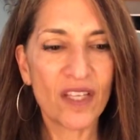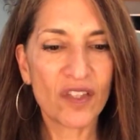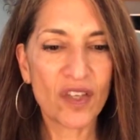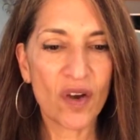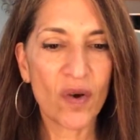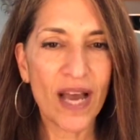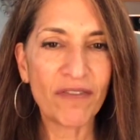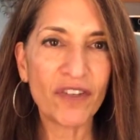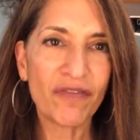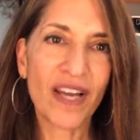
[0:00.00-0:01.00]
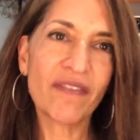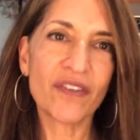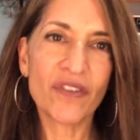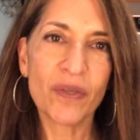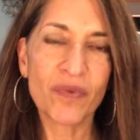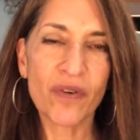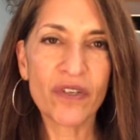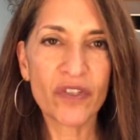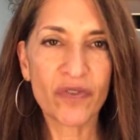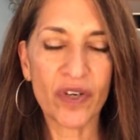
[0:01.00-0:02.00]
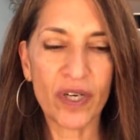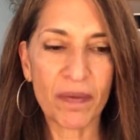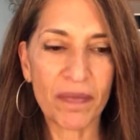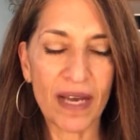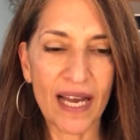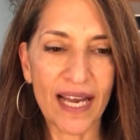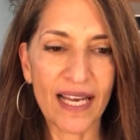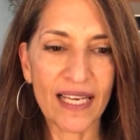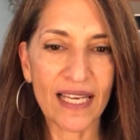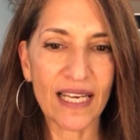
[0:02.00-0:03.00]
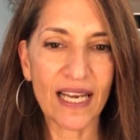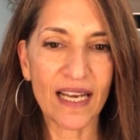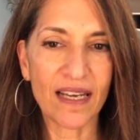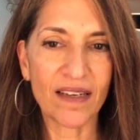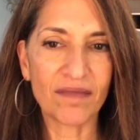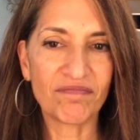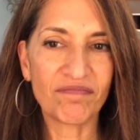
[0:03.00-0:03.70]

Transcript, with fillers: So after five years in the brokerage firm, I uh,